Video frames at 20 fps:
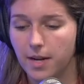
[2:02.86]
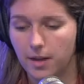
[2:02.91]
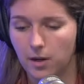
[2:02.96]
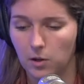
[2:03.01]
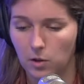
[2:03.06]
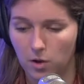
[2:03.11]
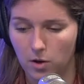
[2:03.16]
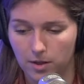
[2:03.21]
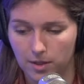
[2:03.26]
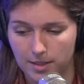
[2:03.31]

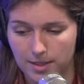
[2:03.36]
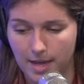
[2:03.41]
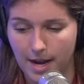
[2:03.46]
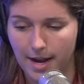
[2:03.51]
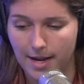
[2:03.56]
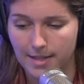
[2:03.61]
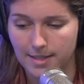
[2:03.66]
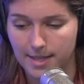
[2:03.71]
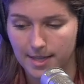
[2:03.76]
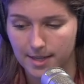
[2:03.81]

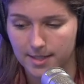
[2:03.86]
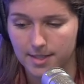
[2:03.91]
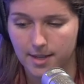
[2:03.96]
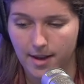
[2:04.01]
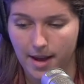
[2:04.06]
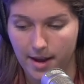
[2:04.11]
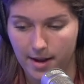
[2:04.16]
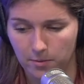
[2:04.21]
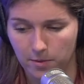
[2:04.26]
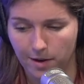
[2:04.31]
alongside
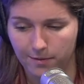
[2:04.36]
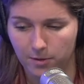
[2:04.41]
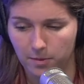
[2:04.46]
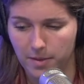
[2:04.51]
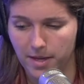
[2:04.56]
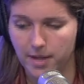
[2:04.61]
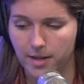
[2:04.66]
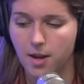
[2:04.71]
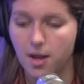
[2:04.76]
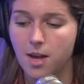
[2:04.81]
Dexa and
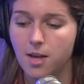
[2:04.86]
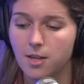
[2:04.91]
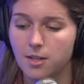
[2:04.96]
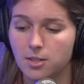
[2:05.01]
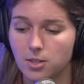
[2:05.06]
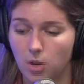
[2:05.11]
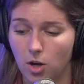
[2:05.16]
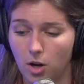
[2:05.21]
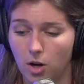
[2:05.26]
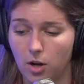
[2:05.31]
Revlimid,
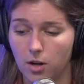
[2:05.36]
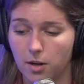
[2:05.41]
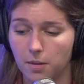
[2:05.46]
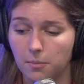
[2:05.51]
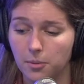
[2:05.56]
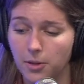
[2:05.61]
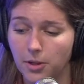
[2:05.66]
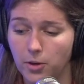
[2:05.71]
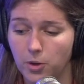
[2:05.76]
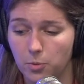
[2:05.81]
saw
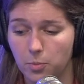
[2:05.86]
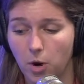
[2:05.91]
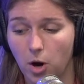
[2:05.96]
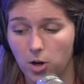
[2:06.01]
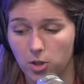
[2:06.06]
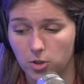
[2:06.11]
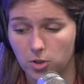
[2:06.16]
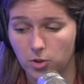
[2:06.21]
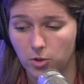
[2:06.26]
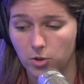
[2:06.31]
complete or
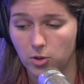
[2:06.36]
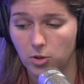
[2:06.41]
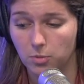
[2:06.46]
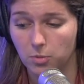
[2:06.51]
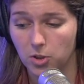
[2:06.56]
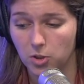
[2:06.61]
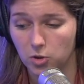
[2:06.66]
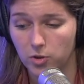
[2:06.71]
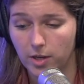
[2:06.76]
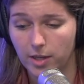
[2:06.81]
partial
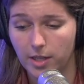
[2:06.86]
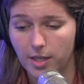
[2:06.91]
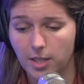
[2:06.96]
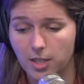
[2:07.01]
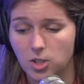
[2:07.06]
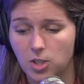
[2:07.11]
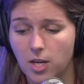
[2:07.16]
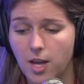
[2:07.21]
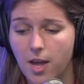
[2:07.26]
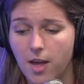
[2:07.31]
tumor
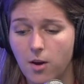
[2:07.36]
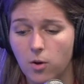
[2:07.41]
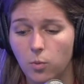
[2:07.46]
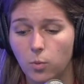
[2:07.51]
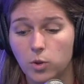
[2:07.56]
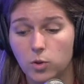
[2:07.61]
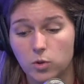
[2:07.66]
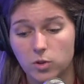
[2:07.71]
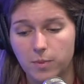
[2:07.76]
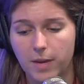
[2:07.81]
shrinkage,
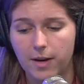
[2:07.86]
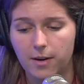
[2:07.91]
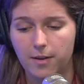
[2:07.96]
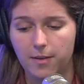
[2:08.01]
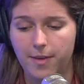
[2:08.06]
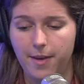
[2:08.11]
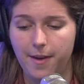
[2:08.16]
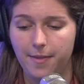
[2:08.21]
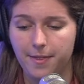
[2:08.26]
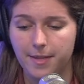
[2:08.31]
which was
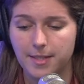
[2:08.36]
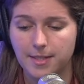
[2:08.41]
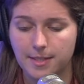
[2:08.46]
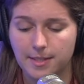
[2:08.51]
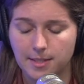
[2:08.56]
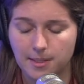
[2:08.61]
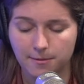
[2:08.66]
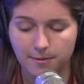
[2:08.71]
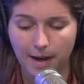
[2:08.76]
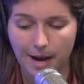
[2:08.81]
better than the
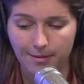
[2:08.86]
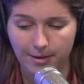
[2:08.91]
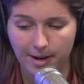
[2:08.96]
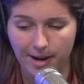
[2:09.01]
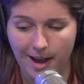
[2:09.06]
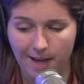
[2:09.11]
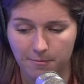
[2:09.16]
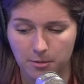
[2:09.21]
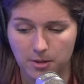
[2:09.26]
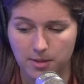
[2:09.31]

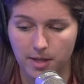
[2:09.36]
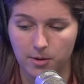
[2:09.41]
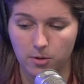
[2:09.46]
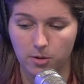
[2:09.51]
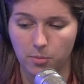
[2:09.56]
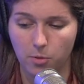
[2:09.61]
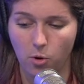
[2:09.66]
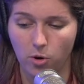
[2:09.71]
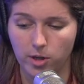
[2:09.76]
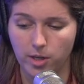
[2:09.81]
65.5%
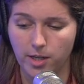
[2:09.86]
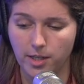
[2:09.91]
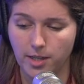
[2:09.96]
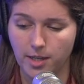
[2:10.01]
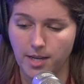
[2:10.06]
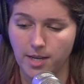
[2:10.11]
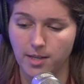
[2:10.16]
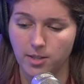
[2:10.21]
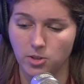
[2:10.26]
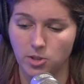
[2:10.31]
reported
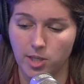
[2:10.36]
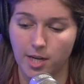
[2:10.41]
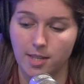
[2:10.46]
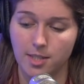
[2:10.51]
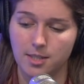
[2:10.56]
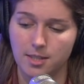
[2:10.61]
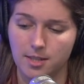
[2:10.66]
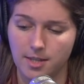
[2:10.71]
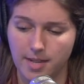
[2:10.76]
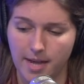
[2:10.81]
in
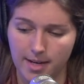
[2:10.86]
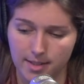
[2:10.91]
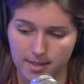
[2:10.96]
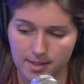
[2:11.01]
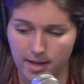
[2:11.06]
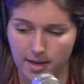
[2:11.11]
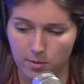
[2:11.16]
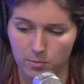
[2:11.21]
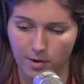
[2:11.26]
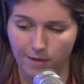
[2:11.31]
just the
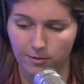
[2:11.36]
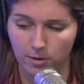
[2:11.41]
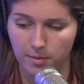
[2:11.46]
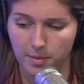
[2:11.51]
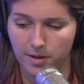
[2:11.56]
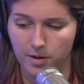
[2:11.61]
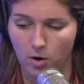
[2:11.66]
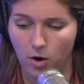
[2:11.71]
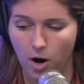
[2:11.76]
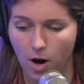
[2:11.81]
Dexa and
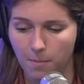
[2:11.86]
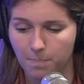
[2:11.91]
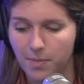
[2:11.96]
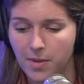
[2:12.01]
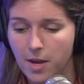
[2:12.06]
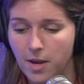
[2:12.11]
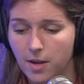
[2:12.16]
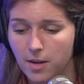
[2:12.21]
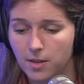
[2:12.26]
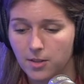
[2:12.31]
Revlimid arm.
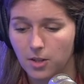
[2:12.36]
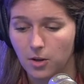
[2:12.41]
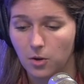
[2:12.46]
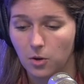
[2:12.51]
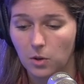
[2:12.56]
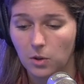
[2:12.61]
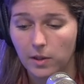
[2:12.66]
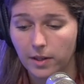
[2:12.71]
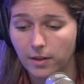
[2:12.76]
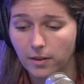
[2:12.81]
So
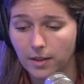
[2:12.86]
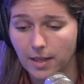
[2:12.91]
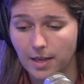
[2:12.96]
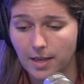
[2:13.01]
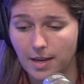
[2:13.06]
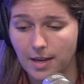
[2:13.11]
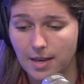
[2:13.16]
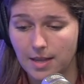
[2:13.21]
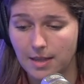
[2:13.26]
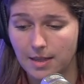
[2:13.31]

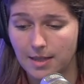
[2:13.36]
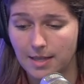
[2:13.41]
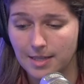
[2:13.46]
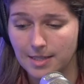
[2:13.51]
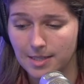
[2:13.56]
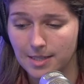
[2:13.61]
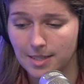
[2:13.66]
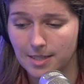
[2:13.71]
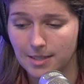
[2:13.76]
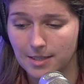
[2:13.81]
clearly,
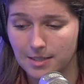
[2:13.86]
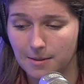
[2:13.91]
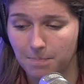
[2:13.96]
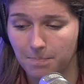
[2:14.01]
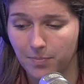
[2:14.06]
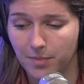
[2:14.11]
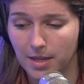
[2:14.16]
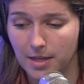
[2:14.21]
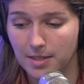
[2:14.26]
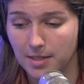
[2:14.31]
this is
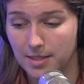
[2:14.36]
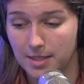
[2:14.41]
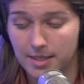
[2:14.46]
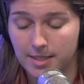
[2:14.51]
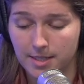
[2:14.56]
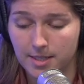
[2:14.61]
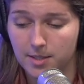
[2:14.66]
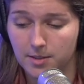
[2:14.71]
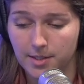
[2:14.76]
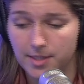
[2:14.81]
a
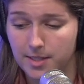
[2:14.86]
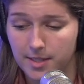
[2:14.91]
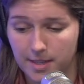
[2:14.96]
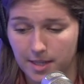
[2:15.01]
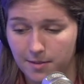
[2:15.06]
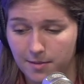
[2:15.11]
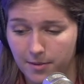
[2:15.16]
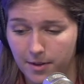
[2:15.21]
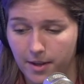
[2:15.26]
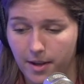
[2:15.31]
statistically
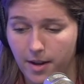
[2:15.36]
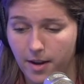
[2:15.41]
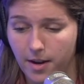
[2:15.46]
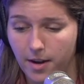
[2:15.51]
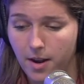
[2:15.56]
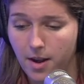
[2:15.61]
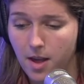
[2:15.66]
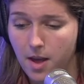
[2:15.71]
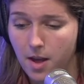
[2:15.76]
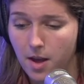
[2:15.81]

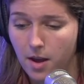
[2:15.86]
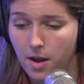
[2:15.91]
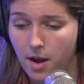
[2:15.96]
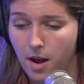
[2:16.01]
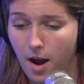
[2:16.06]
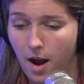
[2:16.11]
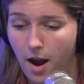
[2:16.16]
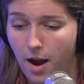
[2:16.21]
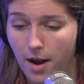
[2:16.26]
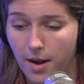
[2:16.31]
significant
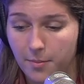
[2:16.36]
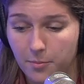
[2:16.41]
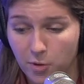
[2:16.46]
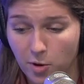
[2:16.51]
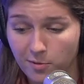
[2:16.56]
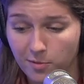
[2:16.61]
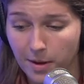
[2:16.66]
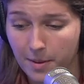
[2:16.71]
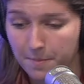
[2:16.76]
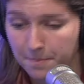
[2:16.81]

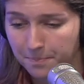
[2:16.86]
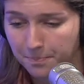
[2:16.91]
improvement.